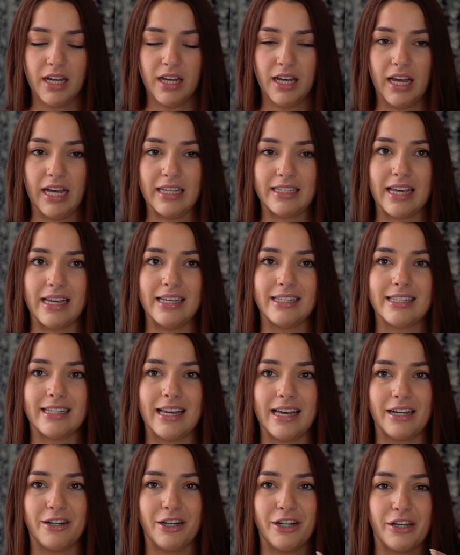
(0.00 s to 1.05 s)
it tastes
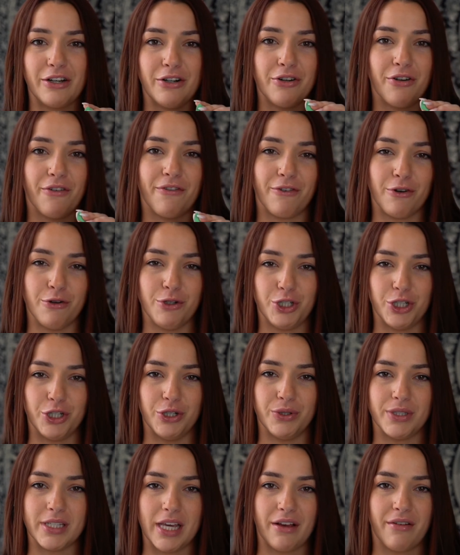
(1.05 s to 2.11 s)
like little fruit
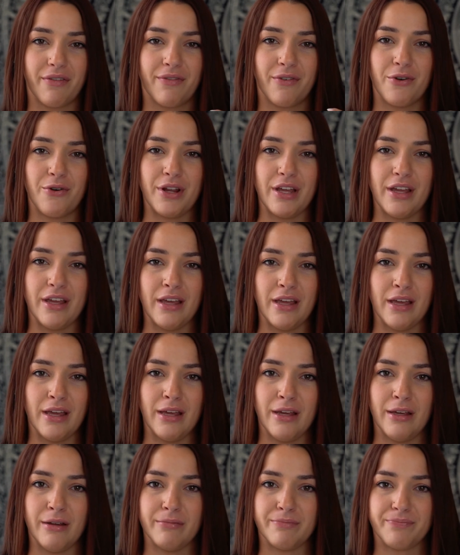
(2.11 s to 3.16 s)
chews, like
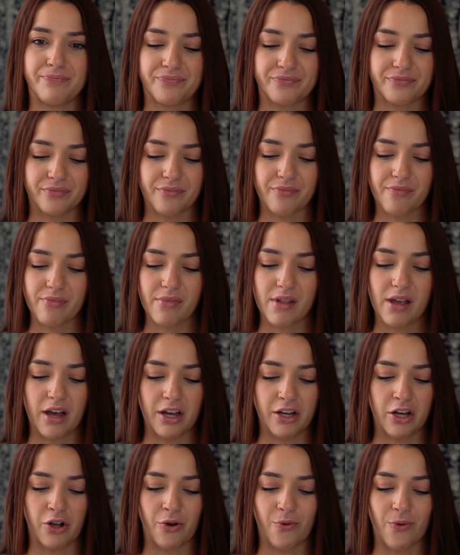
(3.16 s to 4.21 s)
fruity,
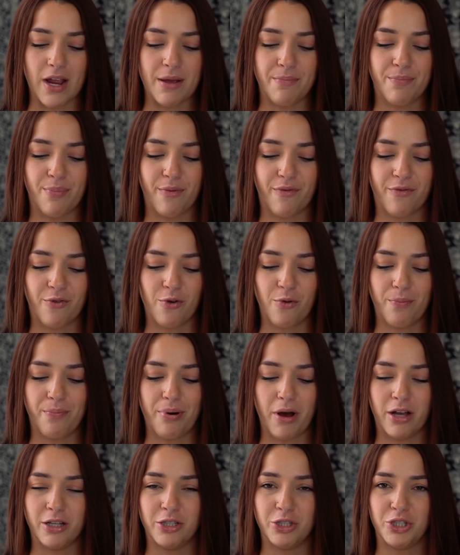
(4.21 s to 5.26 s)
like a grapefruit
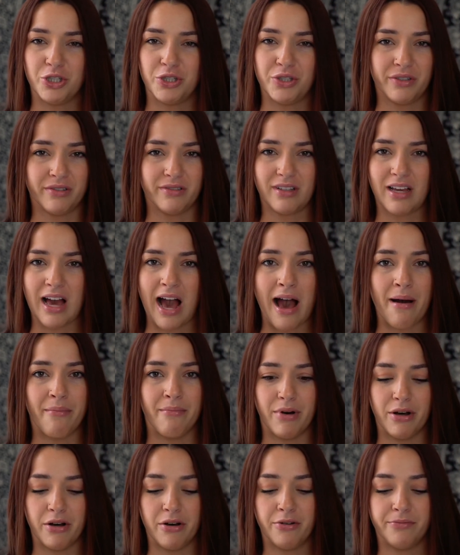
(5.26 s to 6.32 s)
punch
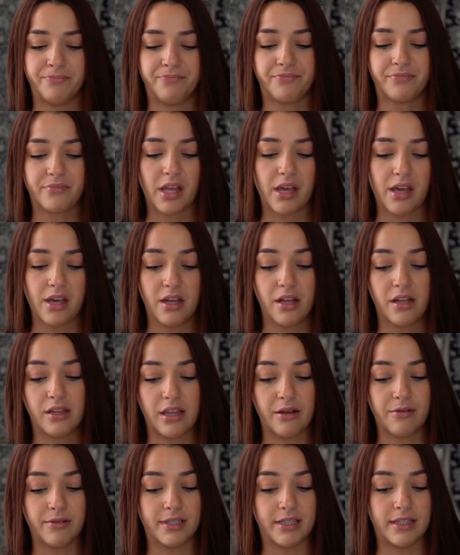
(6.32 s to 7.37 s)
combo.
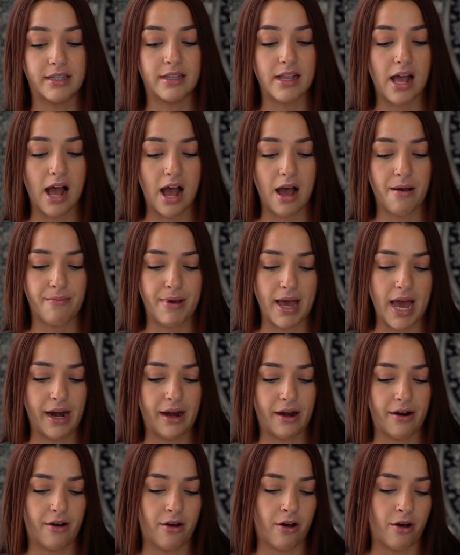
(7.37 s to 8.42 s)
That was not bad
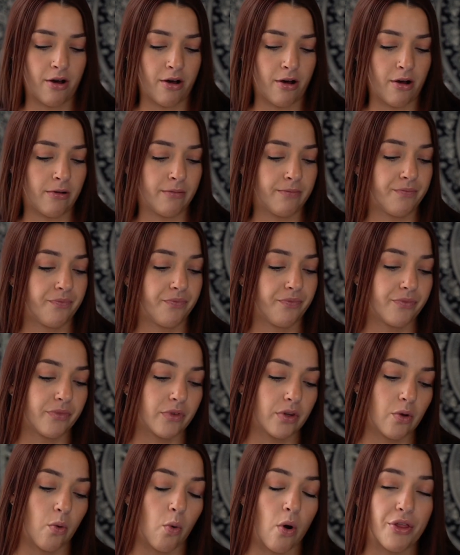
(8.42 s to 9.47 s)
at all.
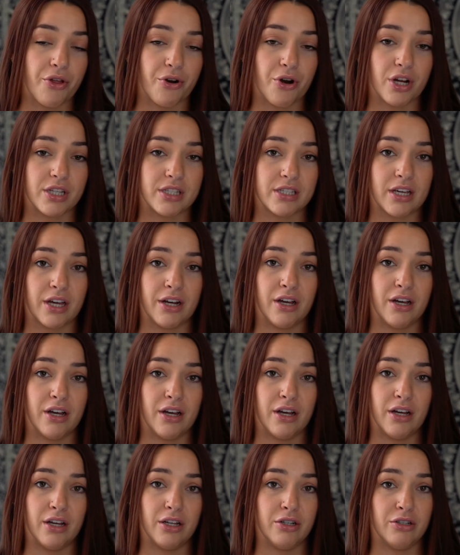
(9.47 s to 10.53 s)
Whether it's
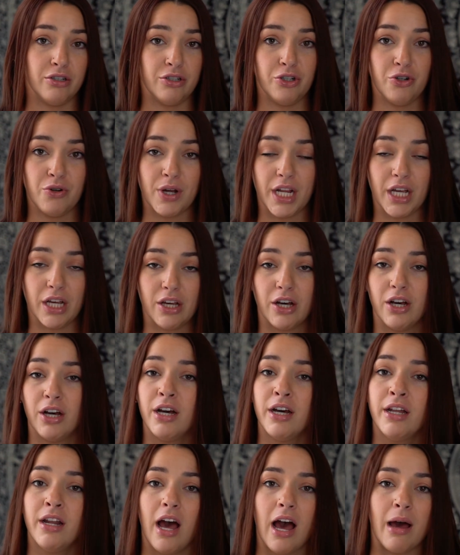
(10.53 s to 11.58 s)
gonna do any
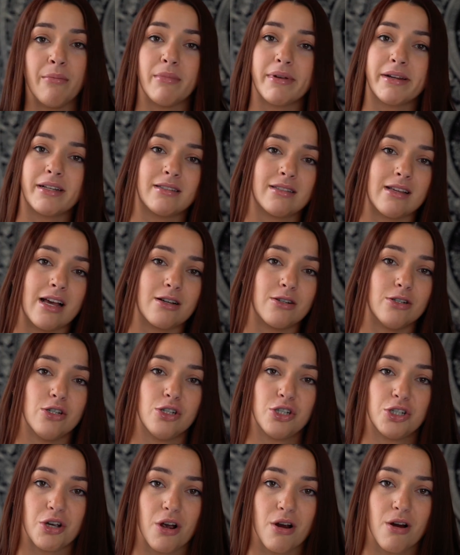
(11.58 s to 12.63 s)
good, I'm not exactly
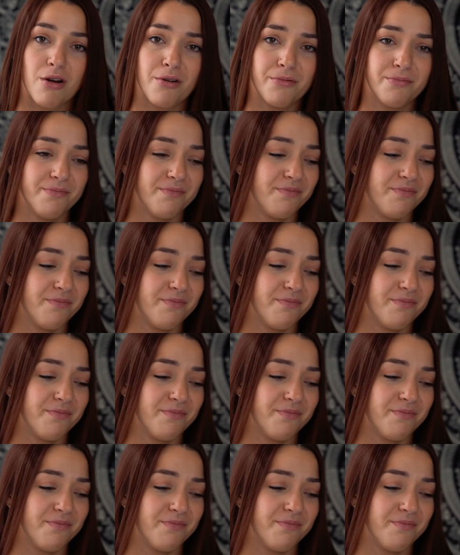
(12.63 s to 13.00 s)
sure.